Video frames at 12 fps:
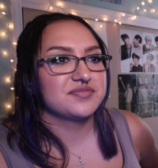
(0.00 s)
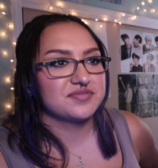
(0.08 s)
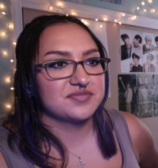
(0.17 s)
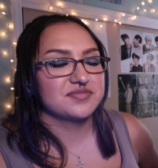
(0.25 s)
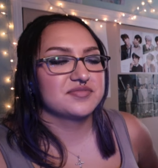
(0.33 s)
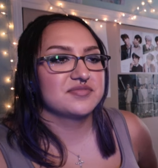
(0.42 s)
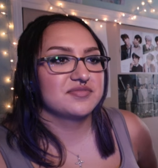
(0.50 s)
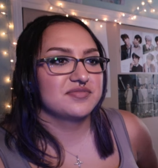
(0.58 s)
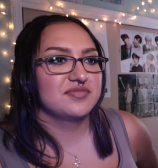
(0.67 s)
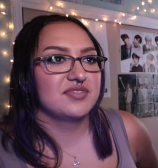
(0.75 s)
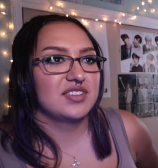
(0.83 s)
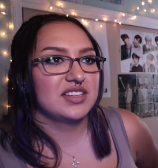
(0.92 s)

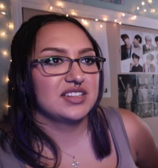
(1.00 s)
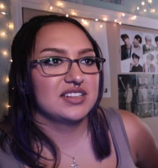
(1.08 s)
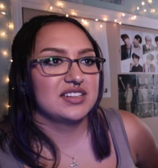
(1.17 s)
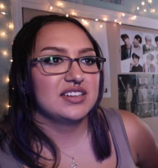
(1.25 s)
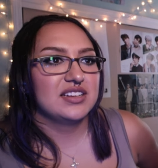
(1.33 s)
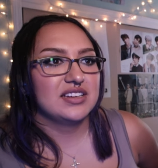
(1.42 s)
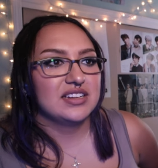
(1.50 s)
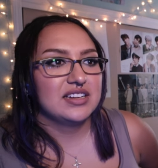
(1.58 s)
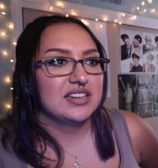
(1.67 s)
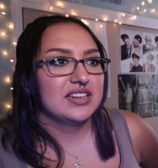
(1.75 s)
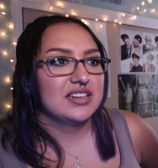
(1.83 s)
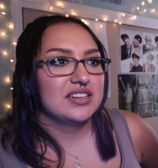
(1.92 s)

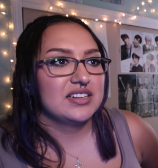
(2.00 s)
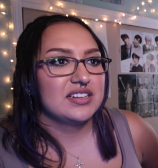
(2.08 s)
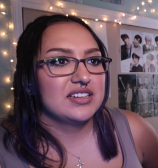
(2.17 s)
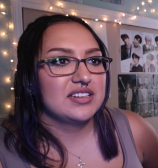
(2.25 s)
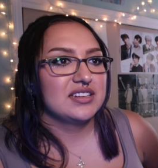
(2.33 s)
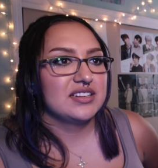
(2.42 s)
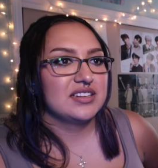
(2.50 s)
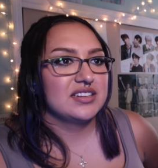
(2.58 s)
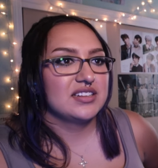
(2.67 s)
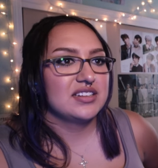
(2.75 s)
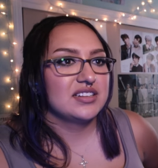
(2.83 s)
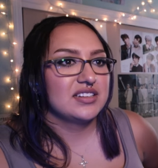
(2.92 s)

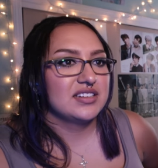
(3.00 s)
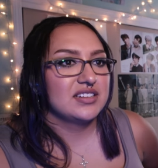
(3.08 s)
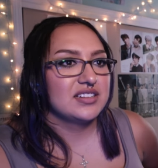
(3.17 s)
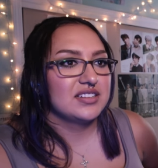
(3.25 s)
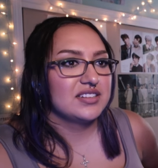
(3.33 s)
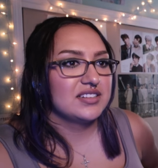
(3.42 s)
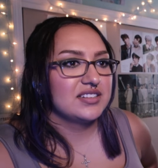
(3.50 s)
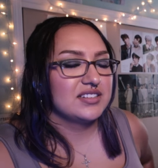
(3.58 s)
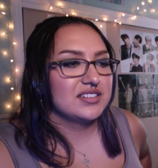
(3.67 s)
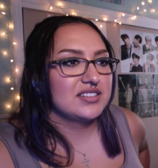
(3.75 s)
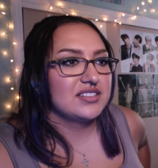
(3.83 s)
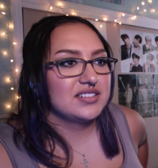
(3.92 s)

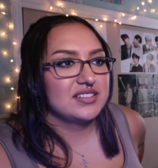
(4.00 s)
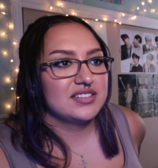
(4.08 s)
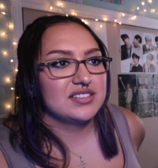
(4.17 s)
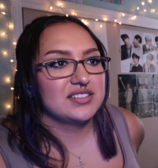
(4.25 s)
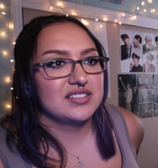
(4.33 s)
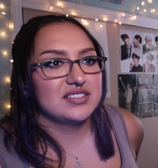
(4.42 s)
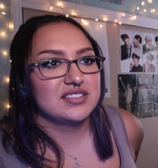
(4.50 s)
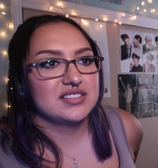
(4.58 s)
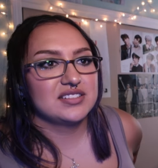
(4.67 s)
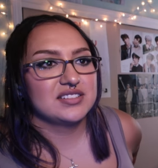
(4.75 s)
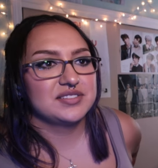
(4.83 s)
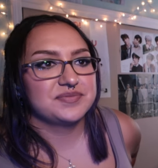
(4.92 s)

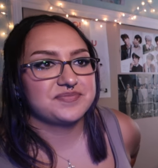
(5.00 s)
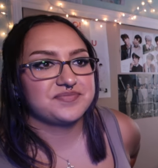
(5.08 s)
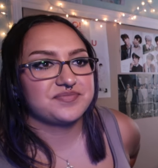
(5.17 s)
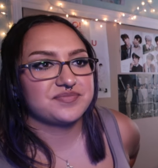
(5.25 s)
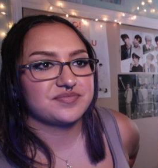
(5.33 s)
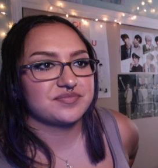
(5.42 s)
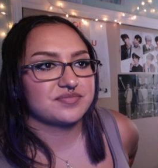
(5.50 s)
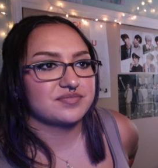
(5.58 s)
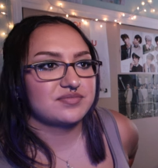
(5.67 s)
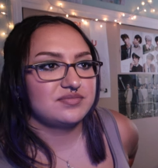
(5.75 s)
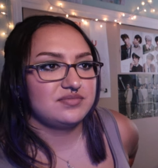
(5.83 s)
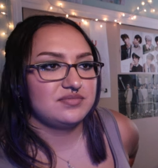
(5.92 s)

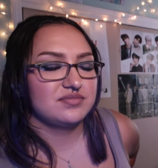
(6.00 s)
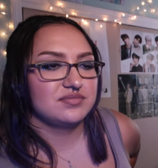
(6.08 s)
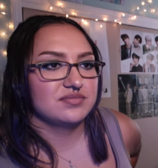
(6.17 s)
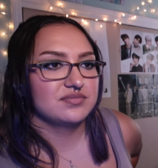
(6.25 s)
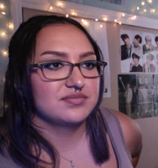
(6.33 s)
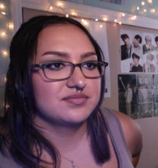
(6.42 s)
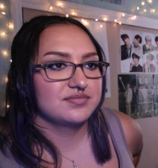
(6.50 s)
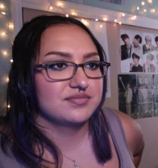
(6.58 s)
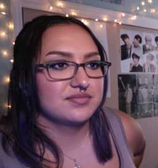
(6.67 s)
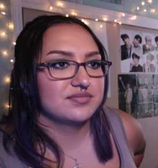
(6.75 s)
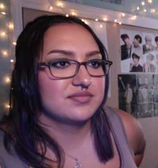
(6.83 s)
Nobody speaks.